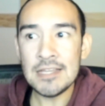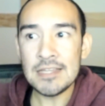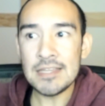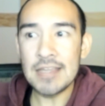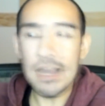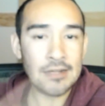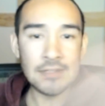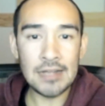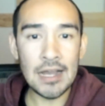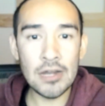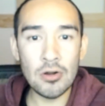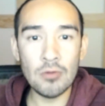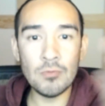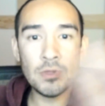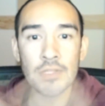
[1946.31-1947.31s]
yeah, I
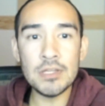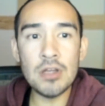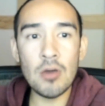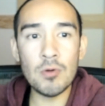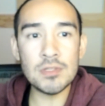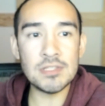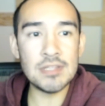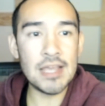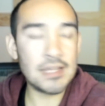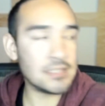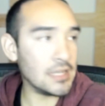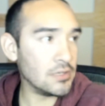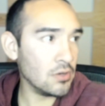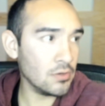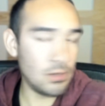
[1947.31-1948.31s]
don't really know what's next.
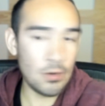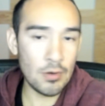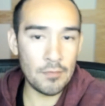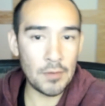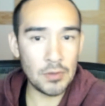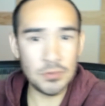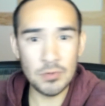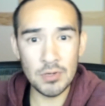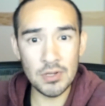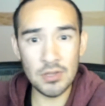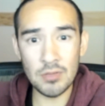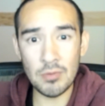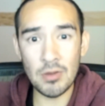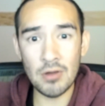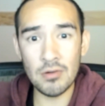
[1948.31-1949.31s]
I don't know if I'll do
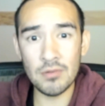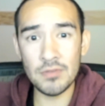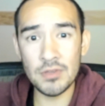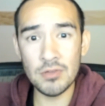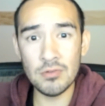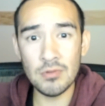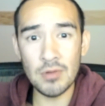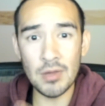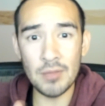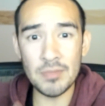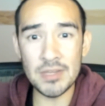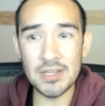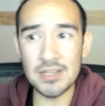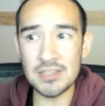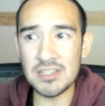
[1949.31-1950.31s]
another ball review
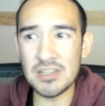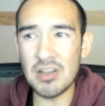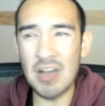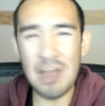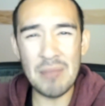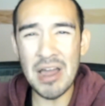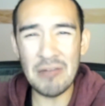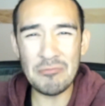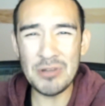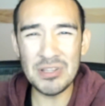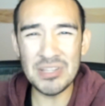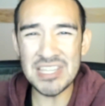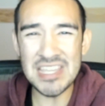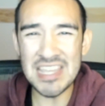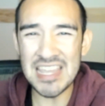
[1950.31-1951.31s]
because, I'm not
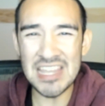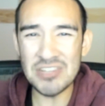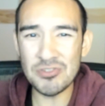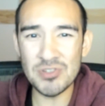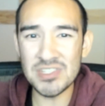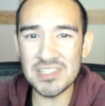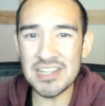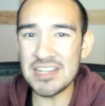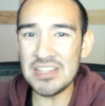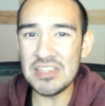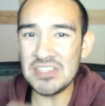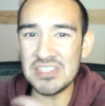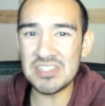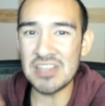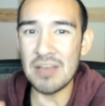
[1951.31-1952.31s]
really interested in
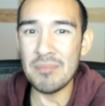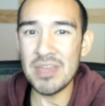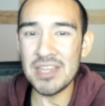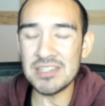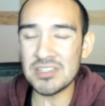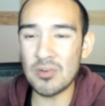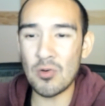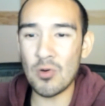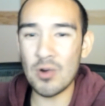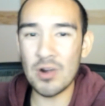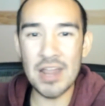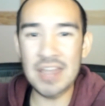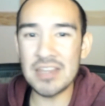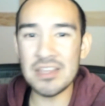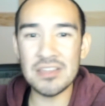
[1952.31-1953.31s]
the Summit
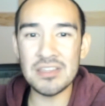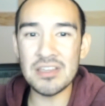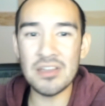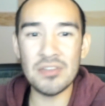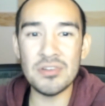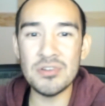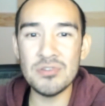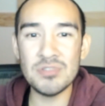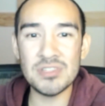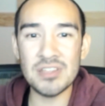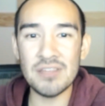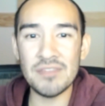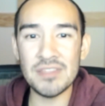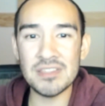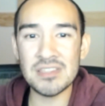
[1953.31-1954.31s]
or any of the other new
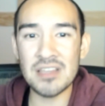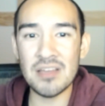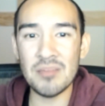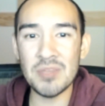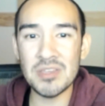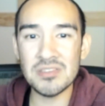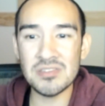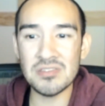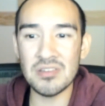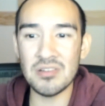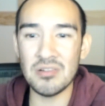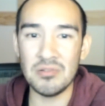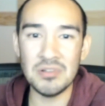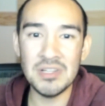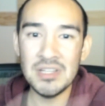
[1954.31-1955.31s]
stuff that's coming.
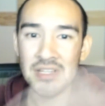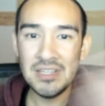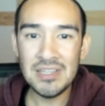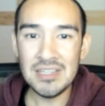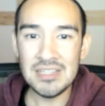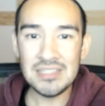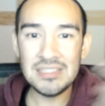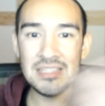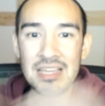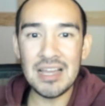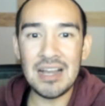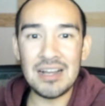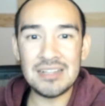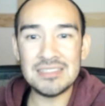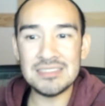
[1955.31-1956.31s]
So
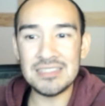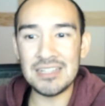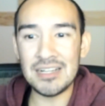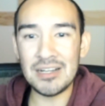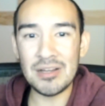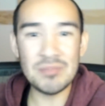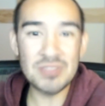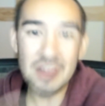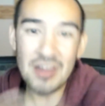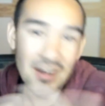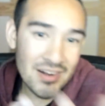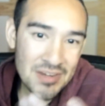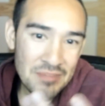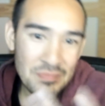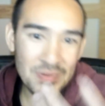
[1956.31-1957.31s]
yeah, I'm
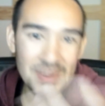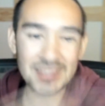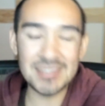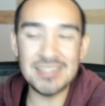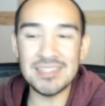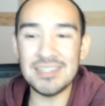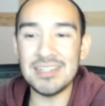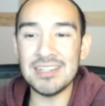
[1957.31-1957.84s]
sorry, but